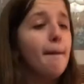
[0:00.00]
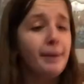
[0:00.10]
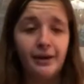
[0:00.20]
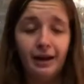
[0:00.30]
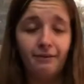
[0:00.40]

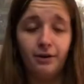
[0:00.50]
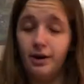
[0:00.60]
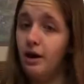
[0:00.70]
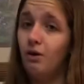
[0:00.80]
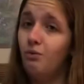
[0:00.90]
But you never
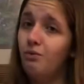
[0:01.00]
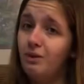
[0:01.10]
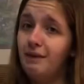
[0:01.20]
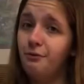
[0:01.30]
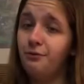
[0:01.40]
know,
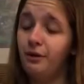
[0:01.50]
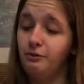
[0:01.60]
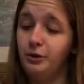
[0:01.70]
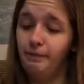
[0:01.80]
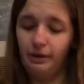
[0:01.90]
whatever
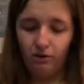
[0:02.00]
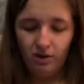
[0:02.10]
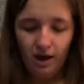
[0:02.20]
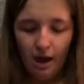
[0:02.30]
floats your boat.